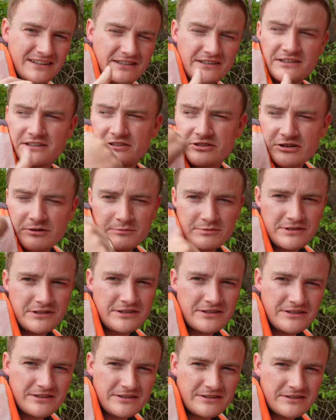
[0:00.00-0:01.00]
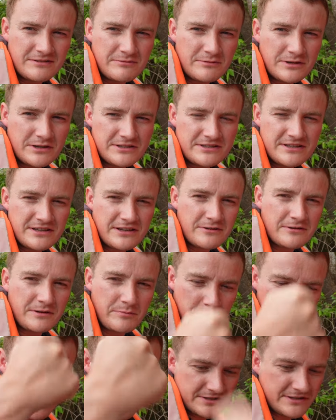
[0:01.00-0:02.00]
And he jumped in where the stick, he
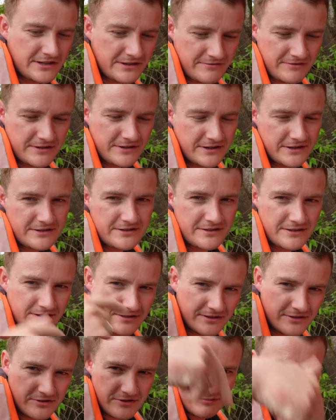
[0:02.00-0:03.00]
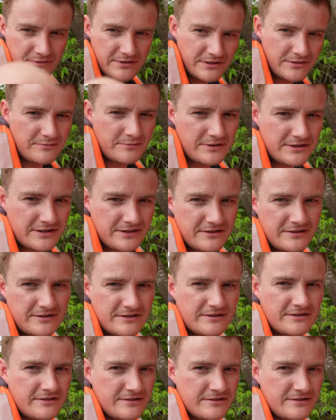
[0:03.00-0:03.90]
put the stick right next to it and then jumped in and went down.